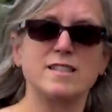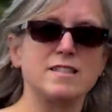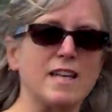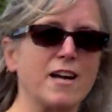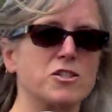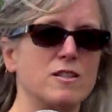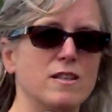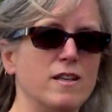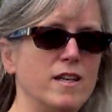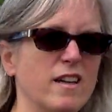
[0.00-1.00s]
It's
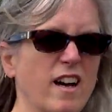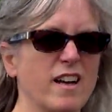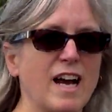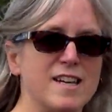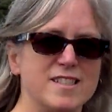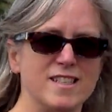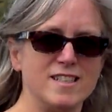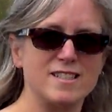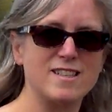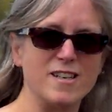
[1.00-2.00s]
actually a cousin
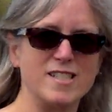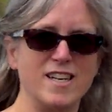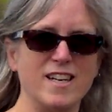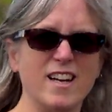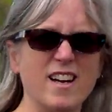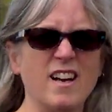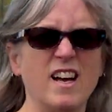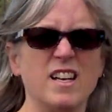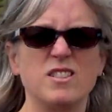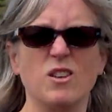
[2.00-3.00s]
to sclerotinia,
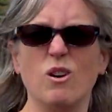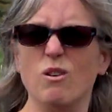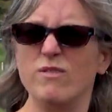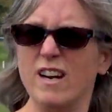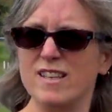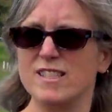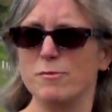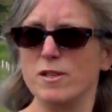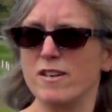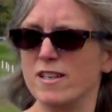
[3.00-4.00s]
so very
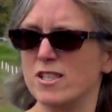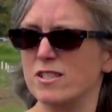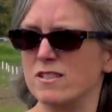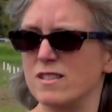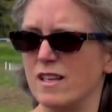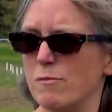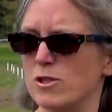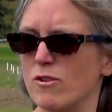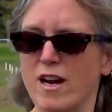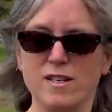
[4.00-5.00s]
similar conditions to get
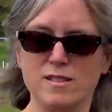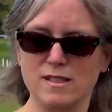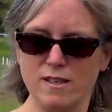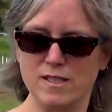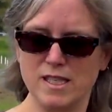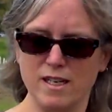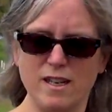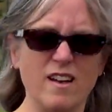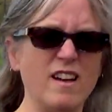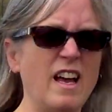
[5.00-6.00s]
botrytis as
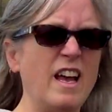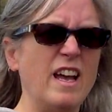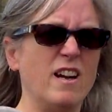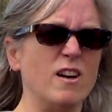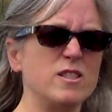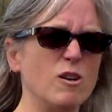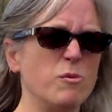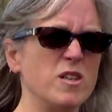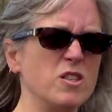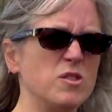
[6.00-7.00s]
sclerotinia. It also
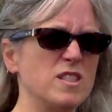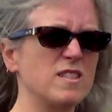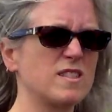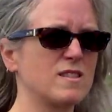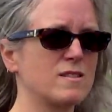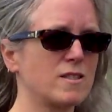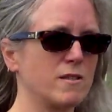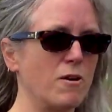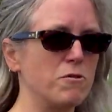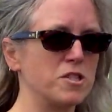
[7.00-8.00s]
produces
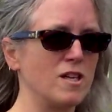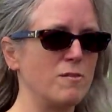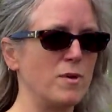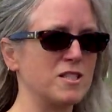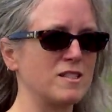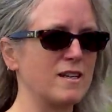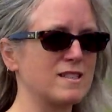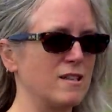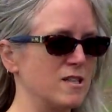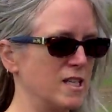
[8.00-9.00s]
sclerotia, much like
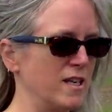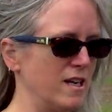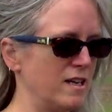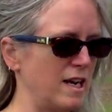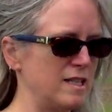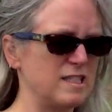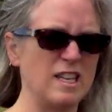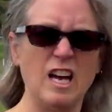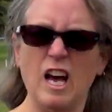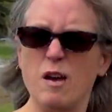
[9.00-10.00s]
sclerotinia does,
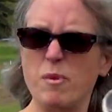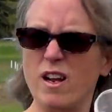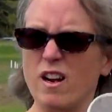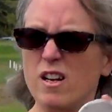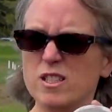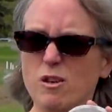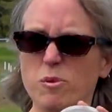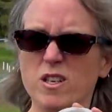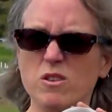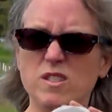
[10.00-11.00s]
but it also
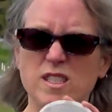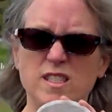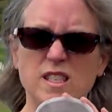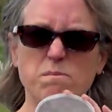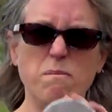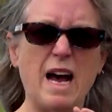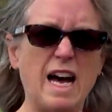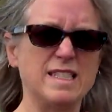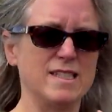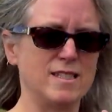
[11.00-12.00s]
produces these
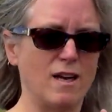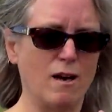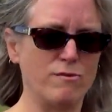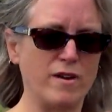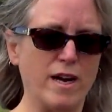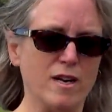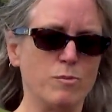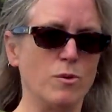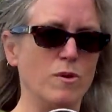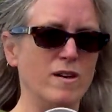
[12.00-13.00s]
masses of
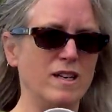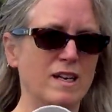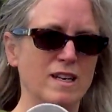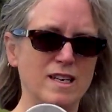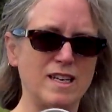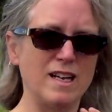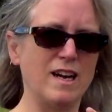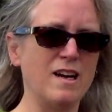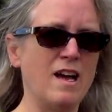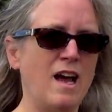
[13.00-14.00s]
airborne
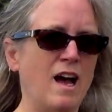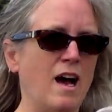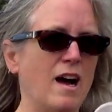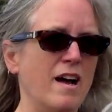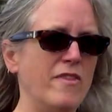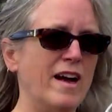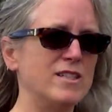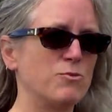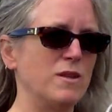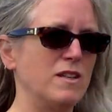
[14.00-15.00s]
conidia, and that's
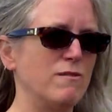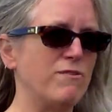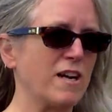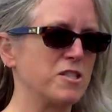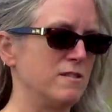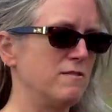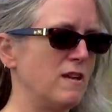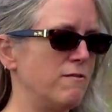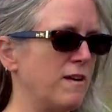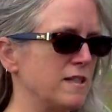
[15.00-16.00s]
what the
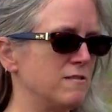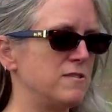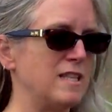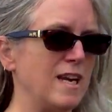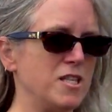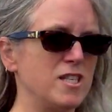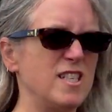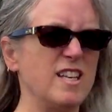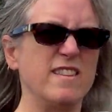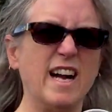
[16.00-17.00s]
infective stage is,
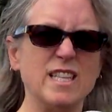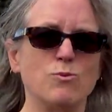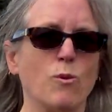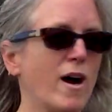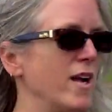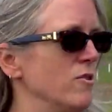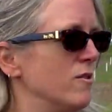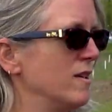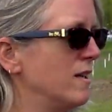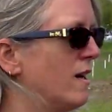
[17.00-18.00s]
and that's why you
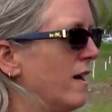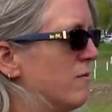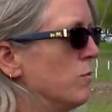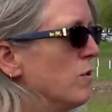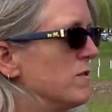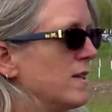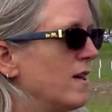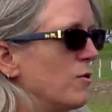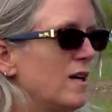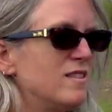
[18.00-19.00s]
can kind of move to that
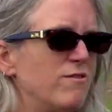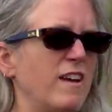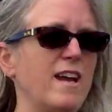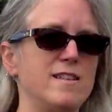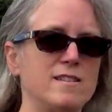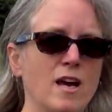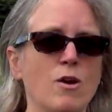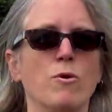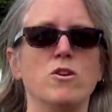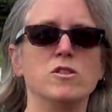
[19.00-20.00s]
aggressive phase
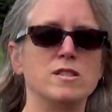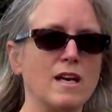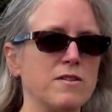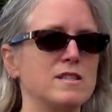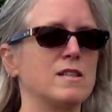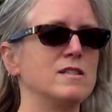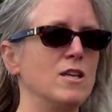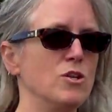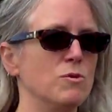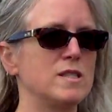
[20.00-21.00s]
when you just get this
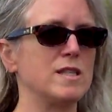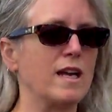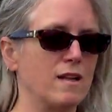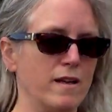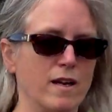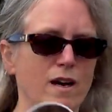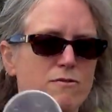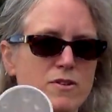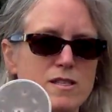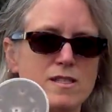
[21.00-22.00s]
continuous cycling of
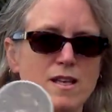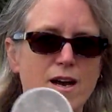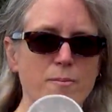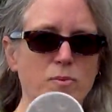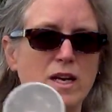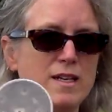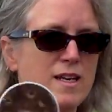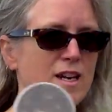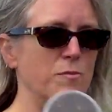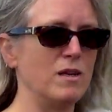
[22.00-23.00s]
these
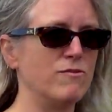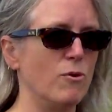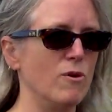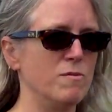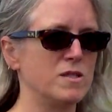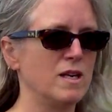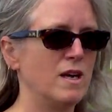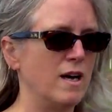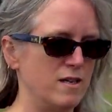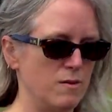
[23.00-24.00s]
conidia being formed
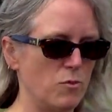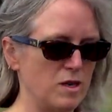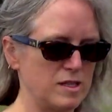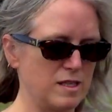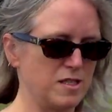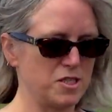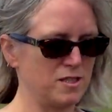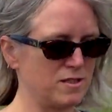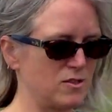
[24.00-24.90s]
under moist conditions.